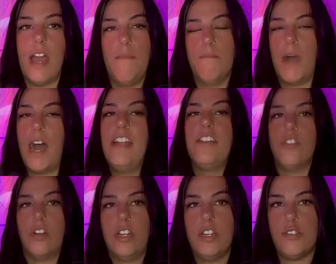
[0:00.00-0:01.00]
I
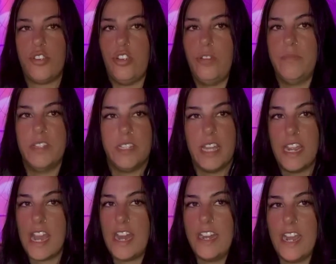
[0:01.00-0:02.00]
might not assume that
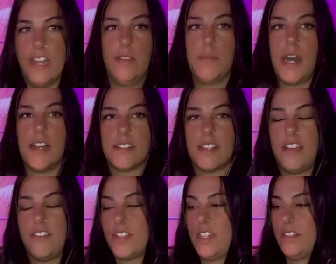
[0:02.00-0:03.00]
they had any
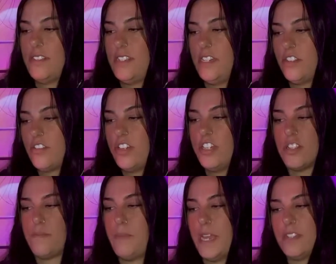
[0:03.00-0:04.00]
past life
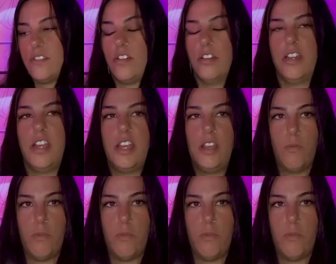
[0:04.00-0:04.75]
synastry just based on